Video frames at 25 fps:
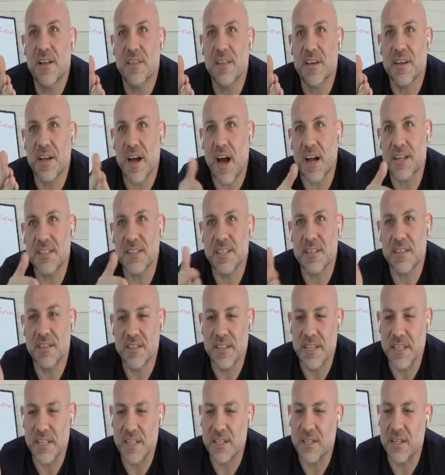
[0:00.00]
the
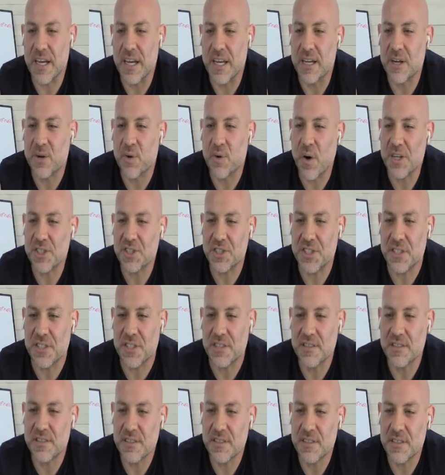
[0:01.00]
cocktail in question.
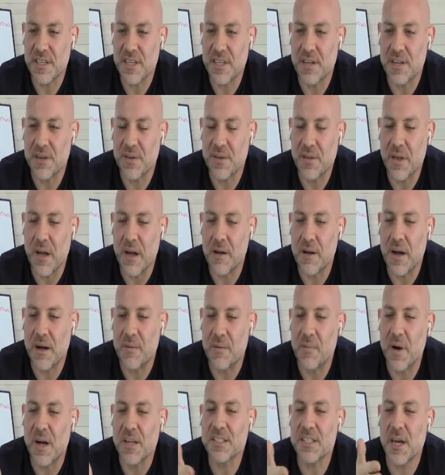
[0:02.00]

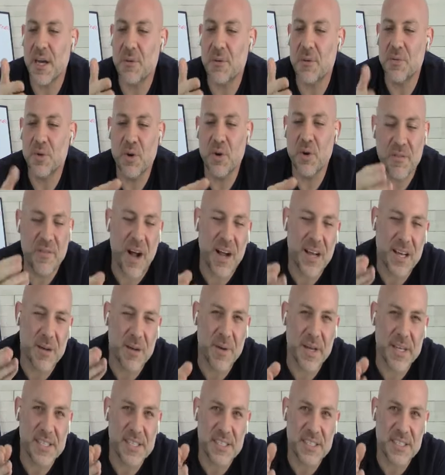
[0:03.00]
A Moscow Mule or
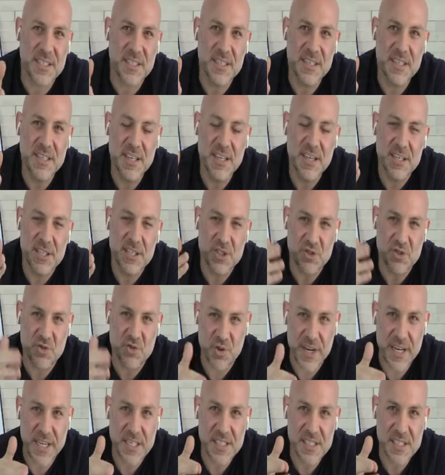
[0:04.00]
vodka-based
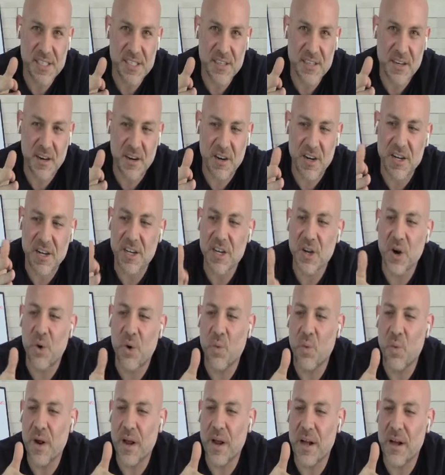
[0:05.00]
drinks are going to
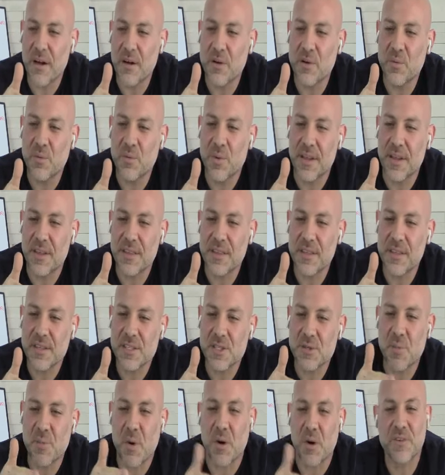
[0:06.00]
go well with
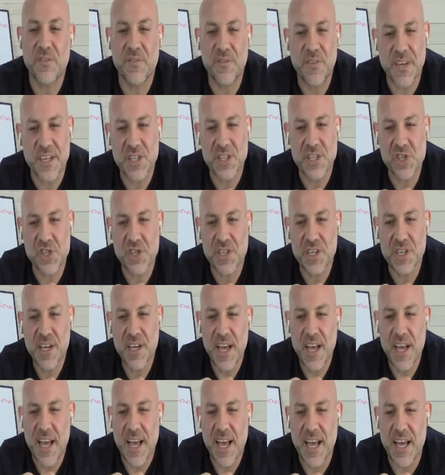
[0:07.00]
smoked fish
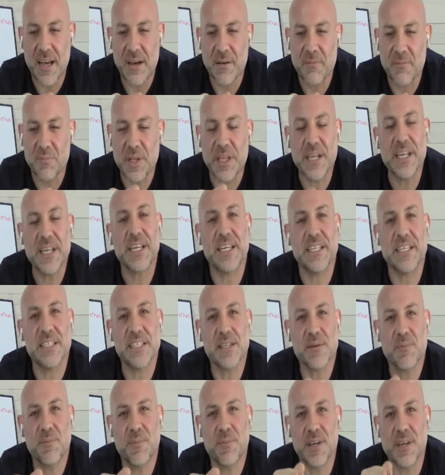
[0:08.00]
and
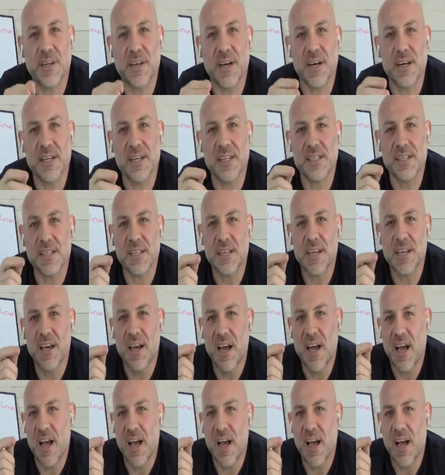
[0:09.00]
blinis because,